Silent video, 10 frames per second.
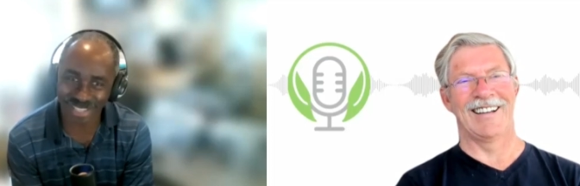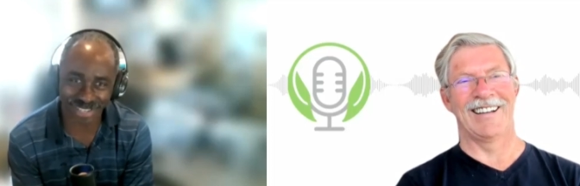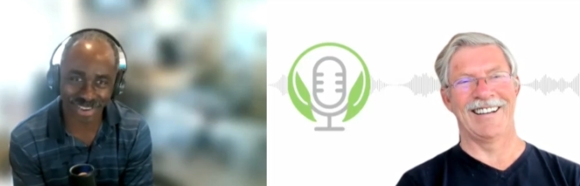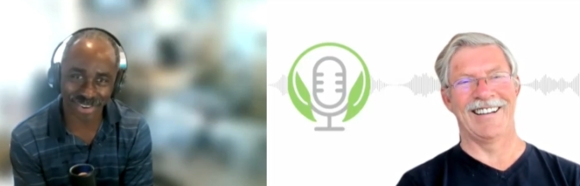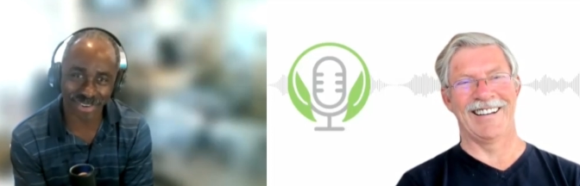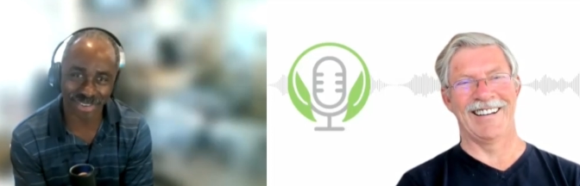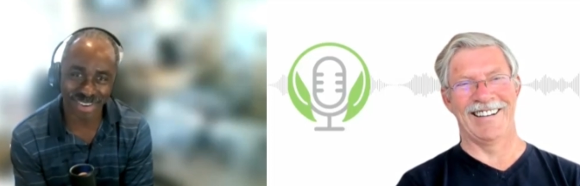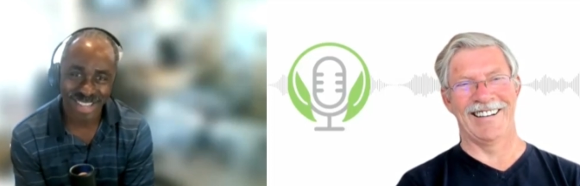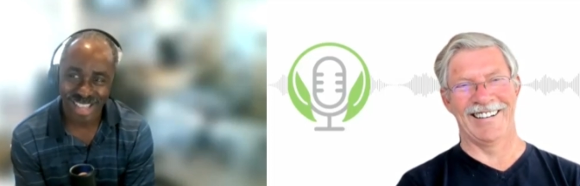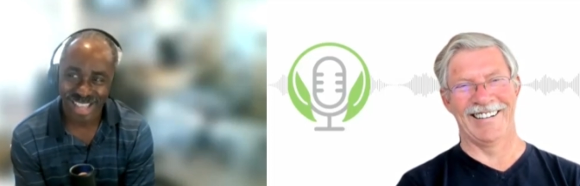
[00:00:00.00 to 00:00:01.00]
Speaker 1: so,
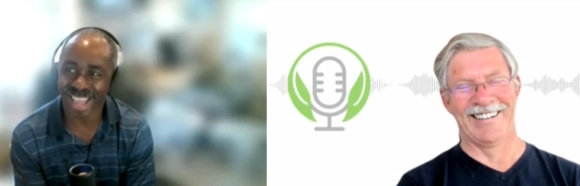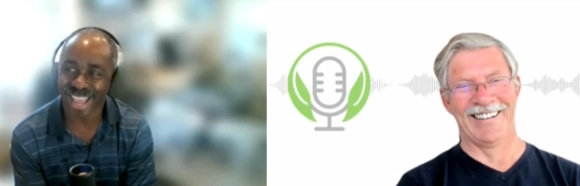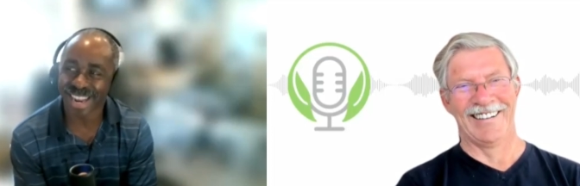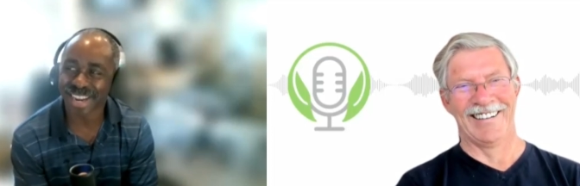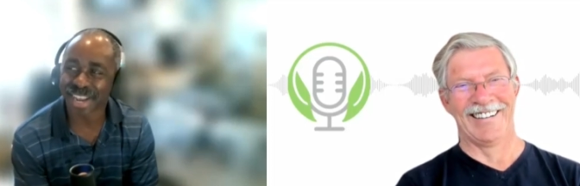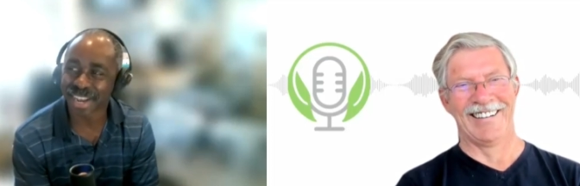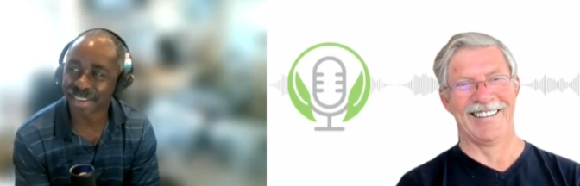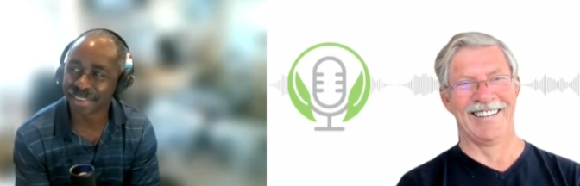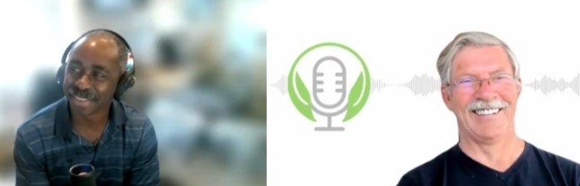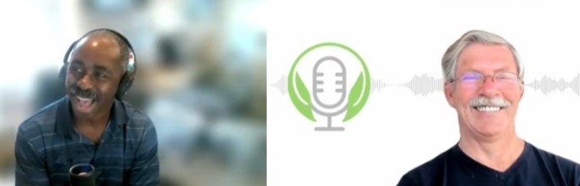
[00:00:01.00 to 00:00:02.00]
and
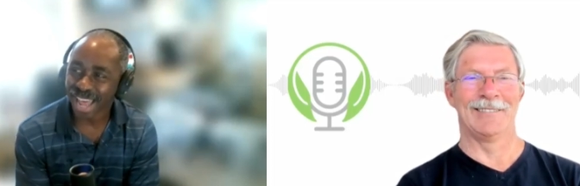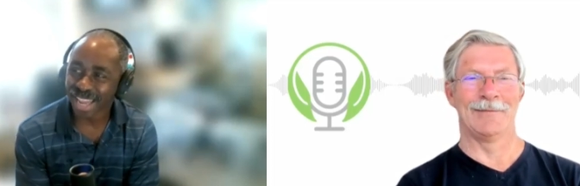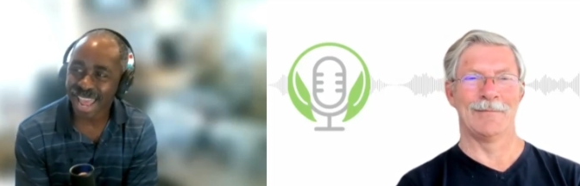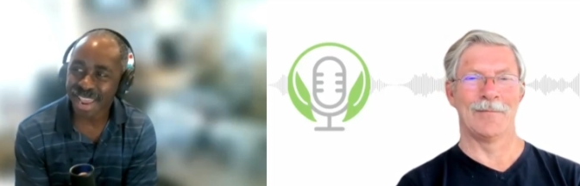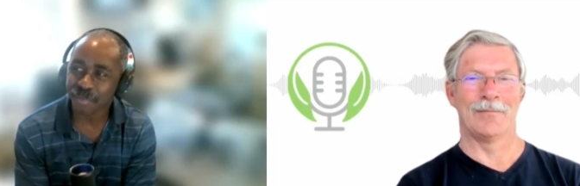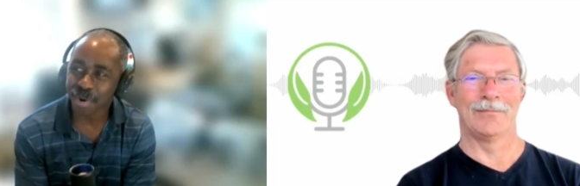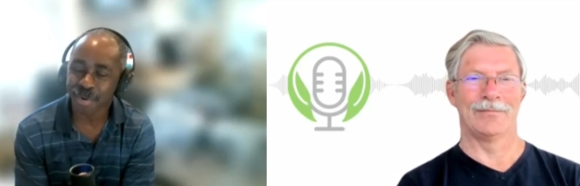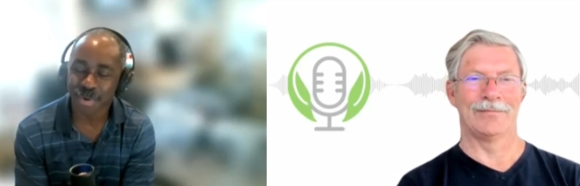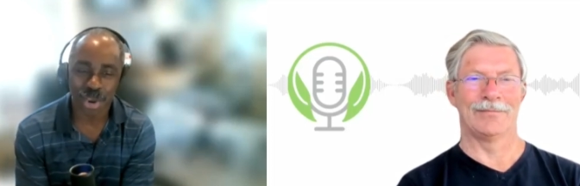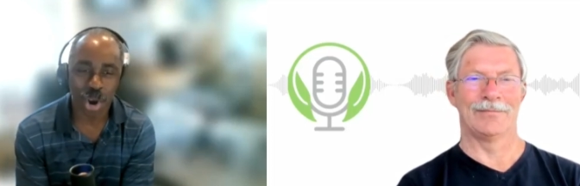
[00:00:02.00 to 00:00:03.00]
uh I like where
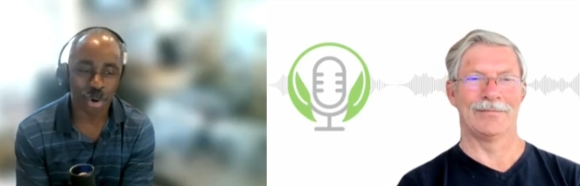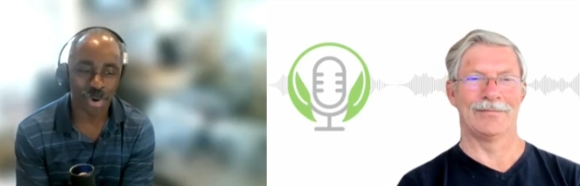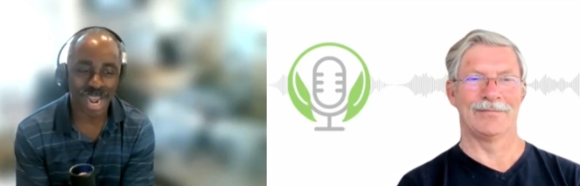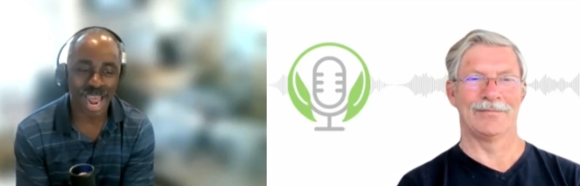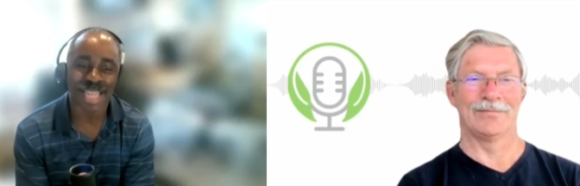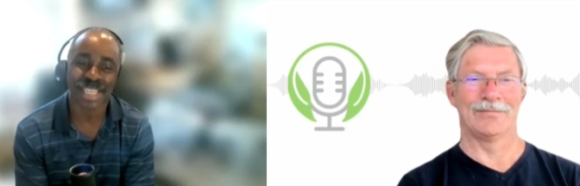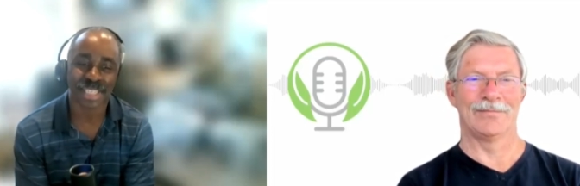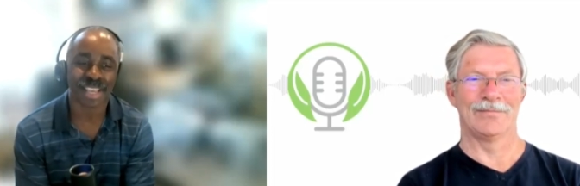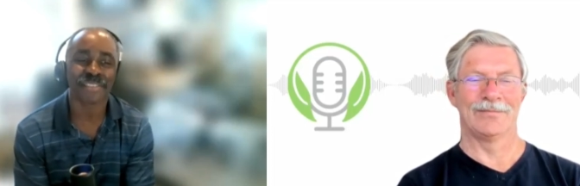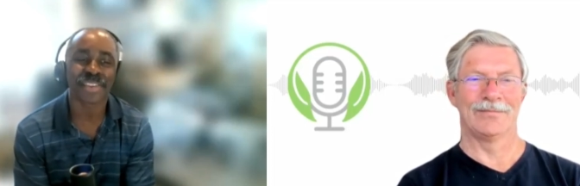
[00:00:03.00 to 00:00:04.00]
we are right. I, the
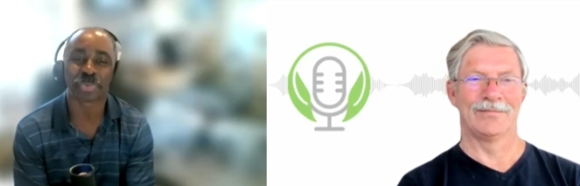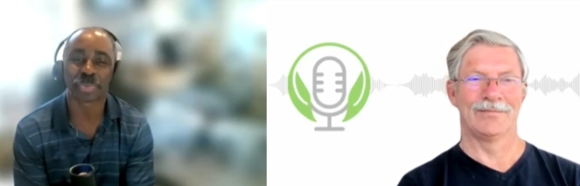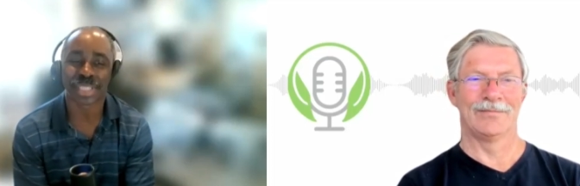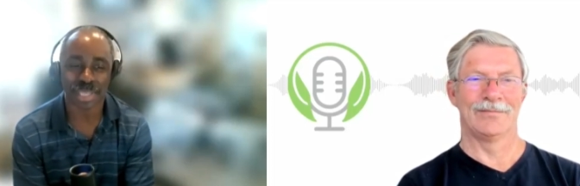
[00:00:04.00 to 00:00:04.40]
70s was